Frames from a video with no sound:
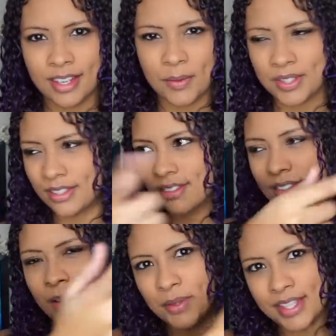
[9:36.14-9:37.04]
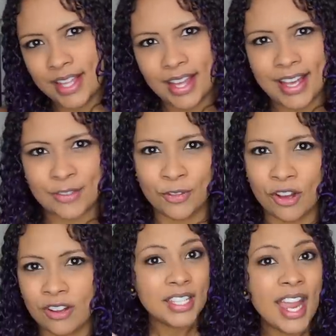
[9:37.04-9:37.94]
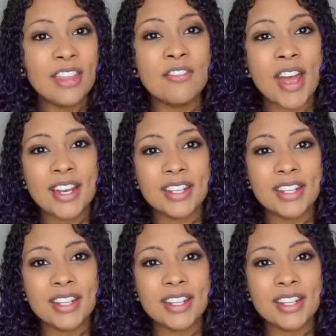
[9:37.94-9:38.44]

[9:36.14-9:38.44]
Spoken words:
It was It was that last vlog. And the vet